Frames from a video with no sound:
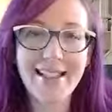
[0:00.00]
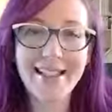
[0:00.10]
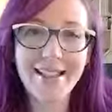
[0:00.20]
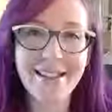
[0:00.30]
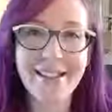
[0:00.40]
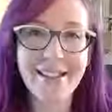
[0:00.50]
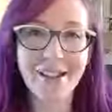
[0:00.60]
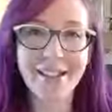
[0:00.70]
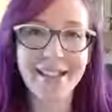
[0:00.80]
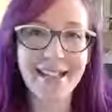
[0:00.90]
that sounds
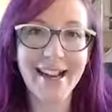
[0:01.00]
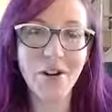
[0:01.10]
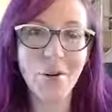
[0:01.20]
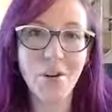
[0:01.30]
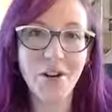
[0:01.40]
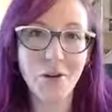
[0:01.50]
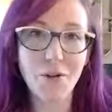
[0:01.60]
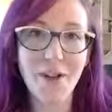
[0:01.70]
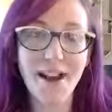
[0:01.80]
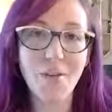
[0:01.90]
scary, that I don't want to
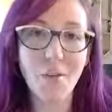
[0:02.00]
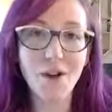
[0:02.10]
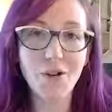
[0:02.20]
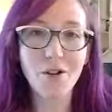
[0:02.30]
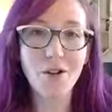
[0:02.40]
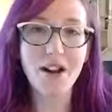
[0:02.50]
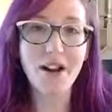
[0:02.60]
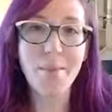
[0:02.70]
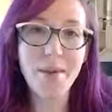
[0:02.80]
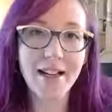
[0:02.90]
do that. Why don't you
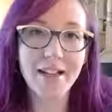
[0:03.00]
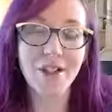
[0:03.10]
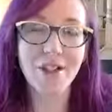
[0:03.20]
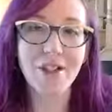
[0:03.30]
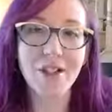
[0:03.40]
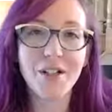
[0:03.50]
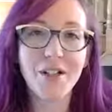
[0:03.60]
try a mixer?